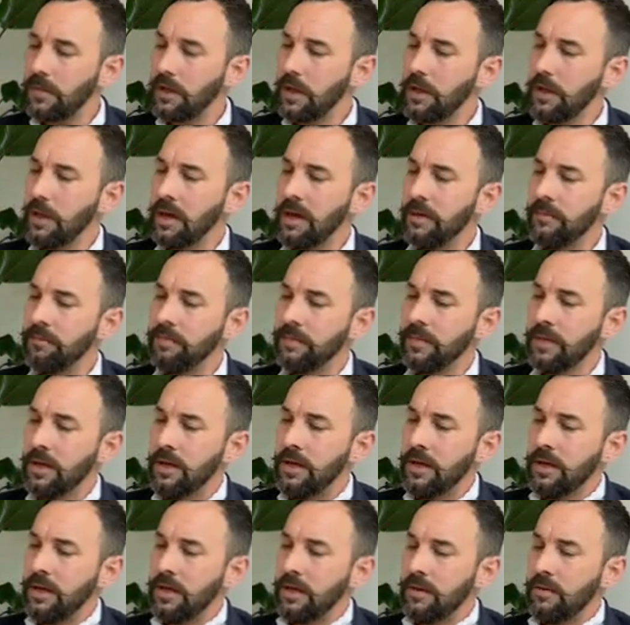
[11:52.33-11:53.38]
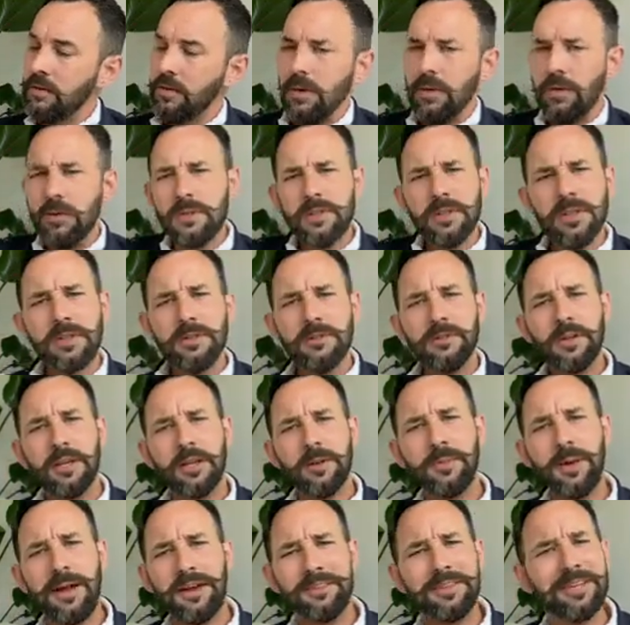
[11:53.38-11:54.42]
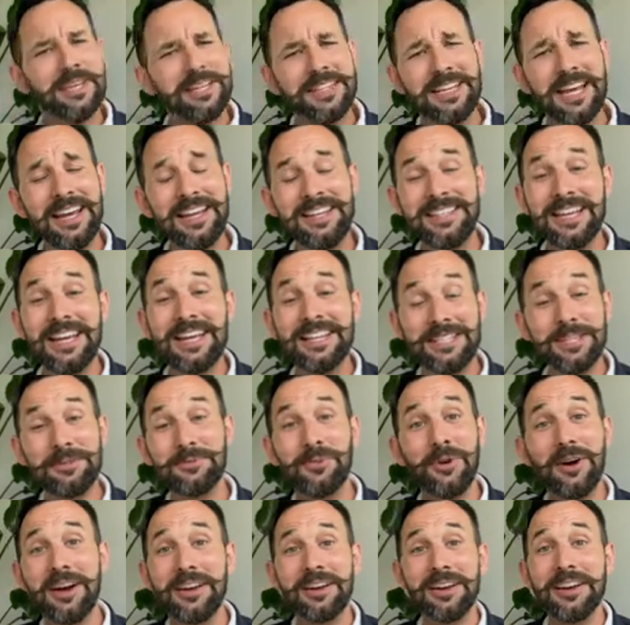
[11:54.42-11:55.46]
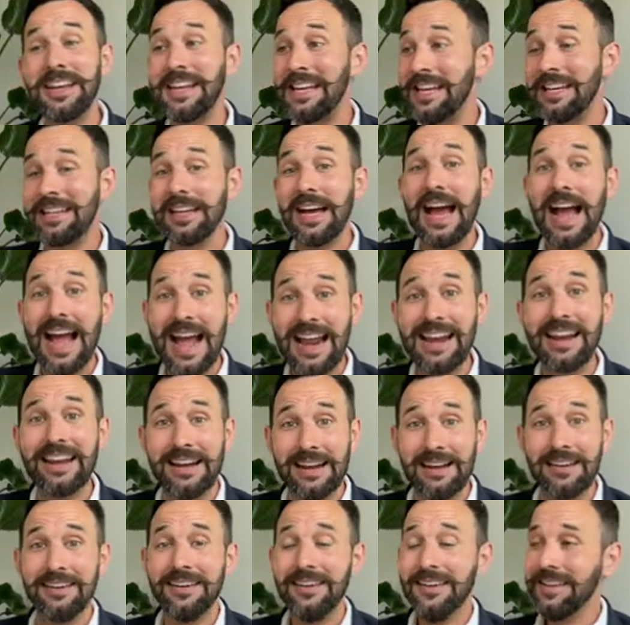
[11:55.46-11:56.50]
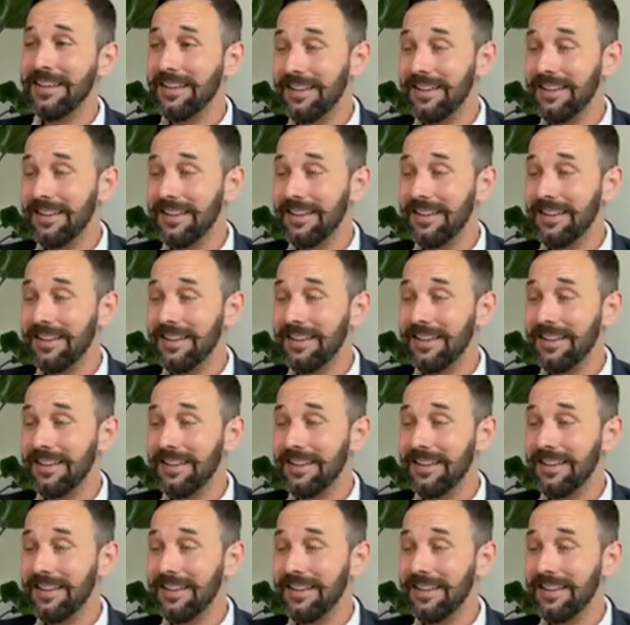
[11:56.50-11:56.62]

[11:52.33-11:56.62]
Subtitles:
what was I talking about? This is why I need a handler.